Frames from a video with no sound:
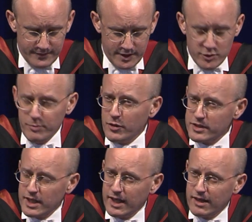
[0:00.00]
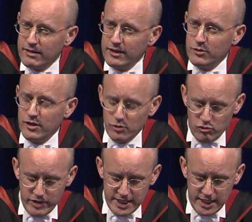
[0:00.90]
So I'm not saying anything you don't
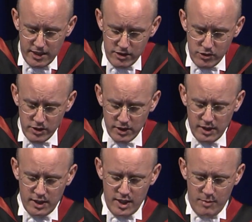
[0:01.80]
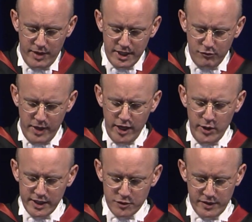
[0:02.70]
already know, but if my own
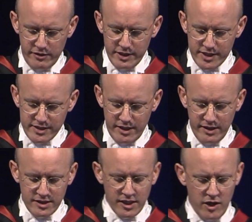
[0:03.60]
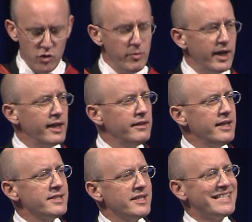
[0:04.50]
experience is anything to go by,
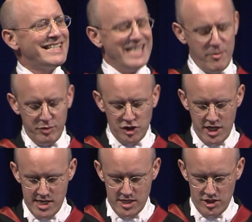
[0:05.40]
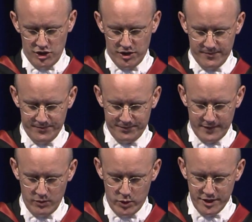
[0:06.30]
there's a step change
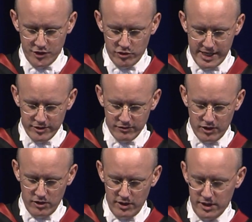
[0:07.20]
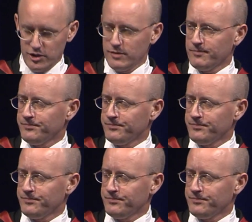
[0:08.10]
once you're out of college.